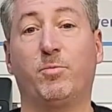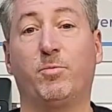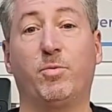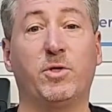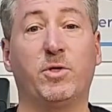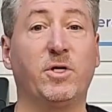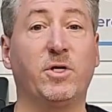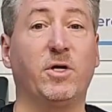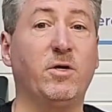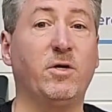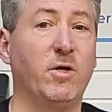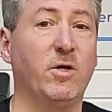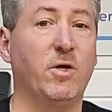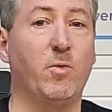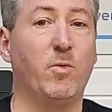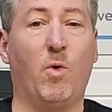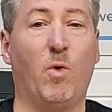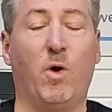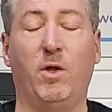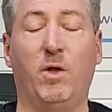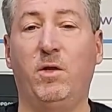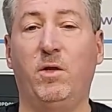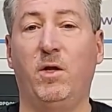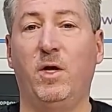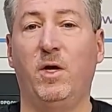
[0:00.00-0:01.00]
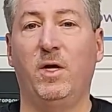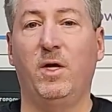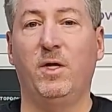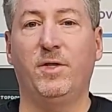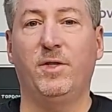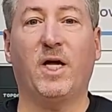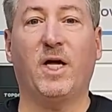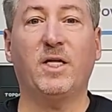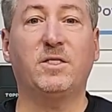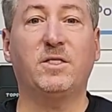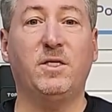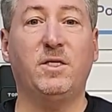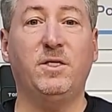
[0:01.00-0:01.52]
particularly one
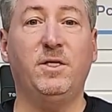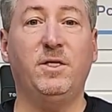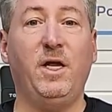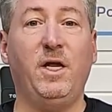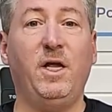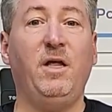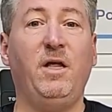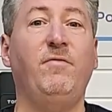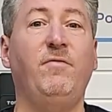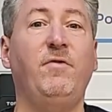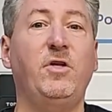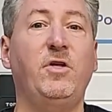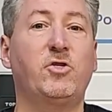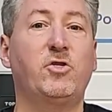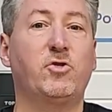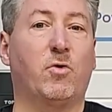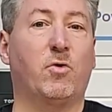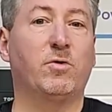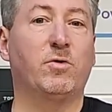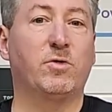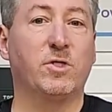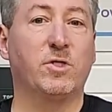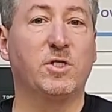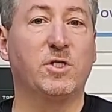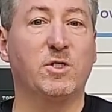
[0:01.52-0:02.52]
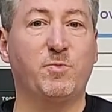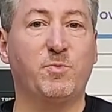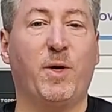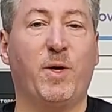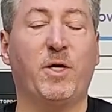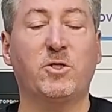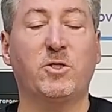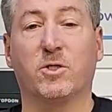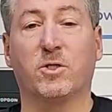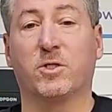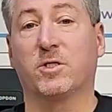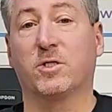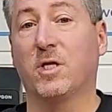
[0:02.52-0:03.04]
that's an EV charging
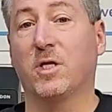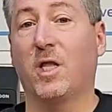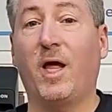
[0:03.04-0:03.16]
specialist,